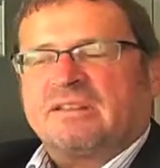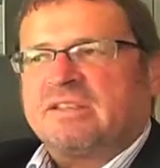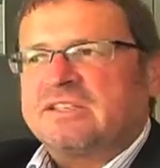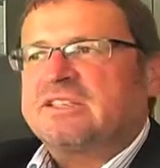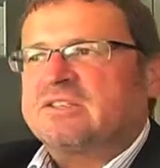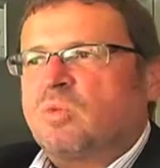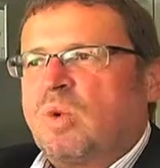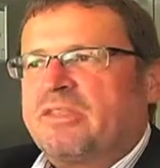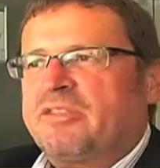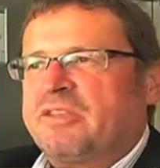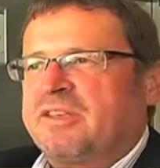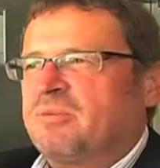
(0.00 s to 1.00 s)
This is
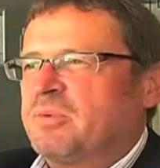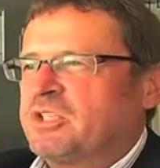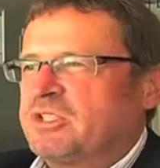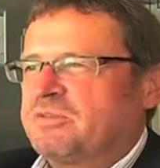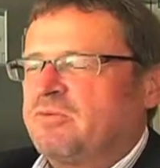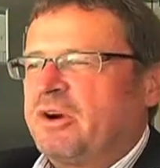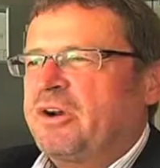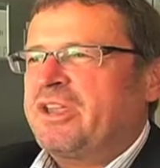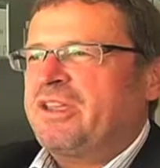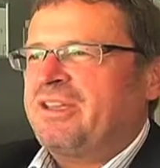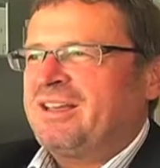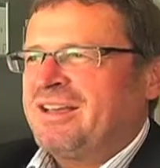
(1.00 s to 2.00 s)
one thing which is
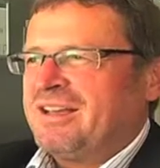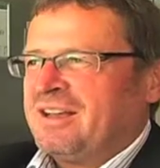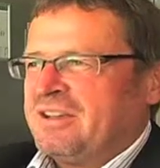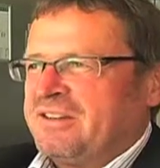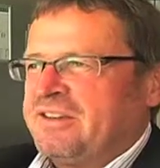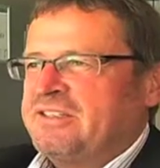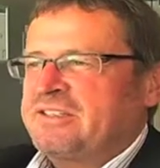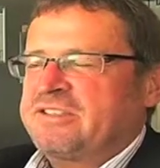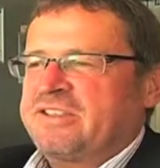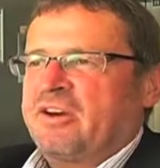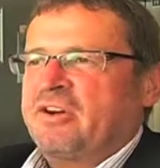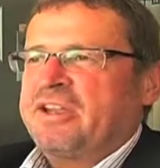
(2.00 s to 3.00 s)
very
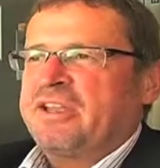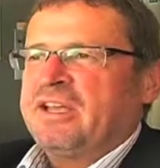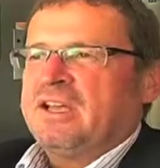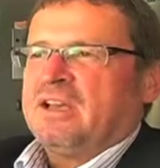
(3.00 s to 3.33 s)
necessary.